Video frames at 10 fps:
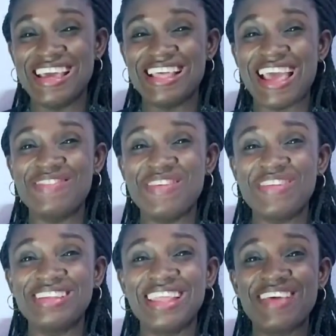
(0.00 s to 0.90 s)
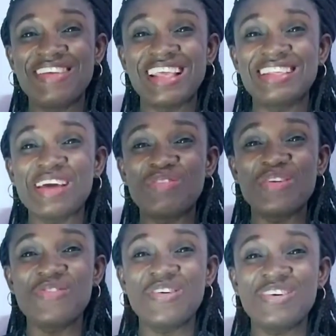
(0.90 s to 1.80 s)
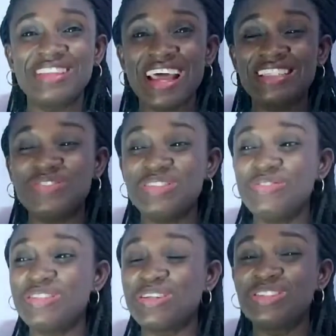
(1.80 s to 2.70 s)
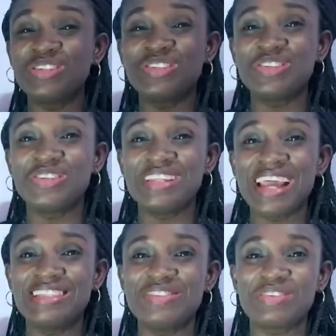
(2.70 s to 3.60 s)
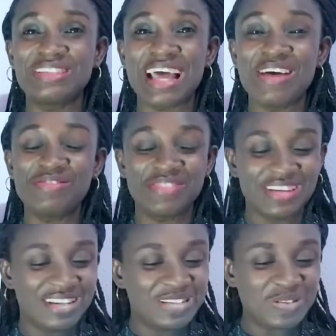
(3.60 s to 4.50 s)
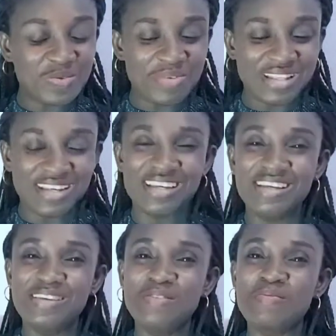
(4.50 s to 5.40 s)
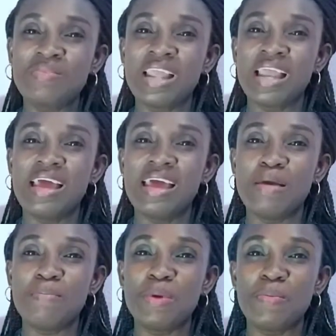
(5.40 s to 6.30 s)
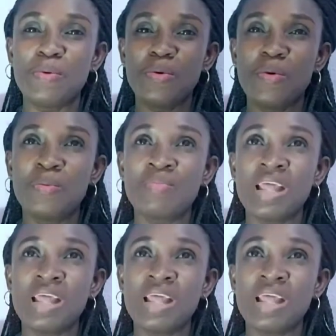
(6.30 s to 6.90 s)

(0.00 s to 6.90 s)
I remember then when I say I'm going for all night, even if it's not church all night, because I have so many people.